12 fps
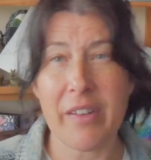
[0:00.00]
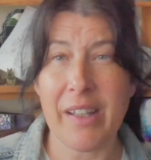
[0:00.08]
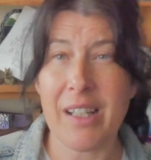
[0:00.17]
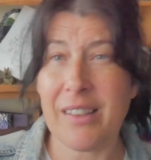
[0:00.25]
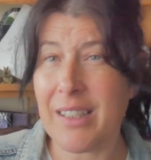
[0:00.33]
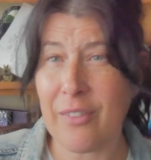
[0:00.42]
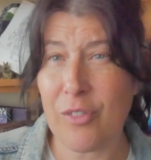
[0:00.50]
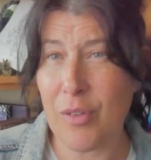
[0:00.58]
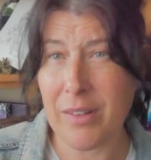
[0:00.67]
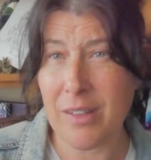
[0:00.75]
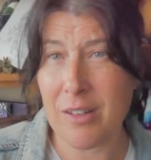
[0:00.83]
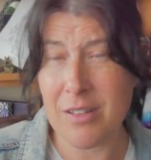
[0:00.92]
like that. Never
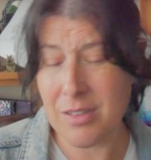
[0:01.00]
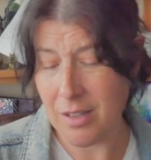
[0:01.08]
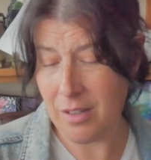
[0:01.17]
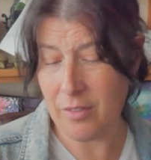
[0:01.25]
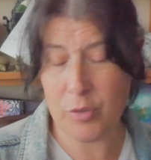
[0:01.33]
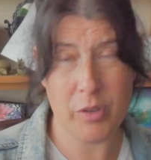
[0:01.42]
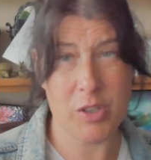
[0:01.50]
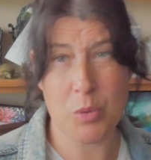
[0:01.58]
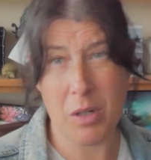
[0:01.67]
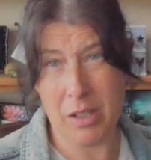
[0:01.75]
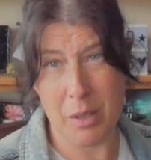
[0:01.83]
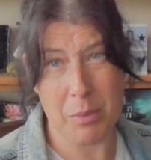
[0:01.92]
read those. I've got the
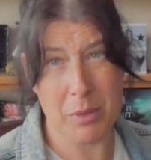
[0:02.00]
Twilight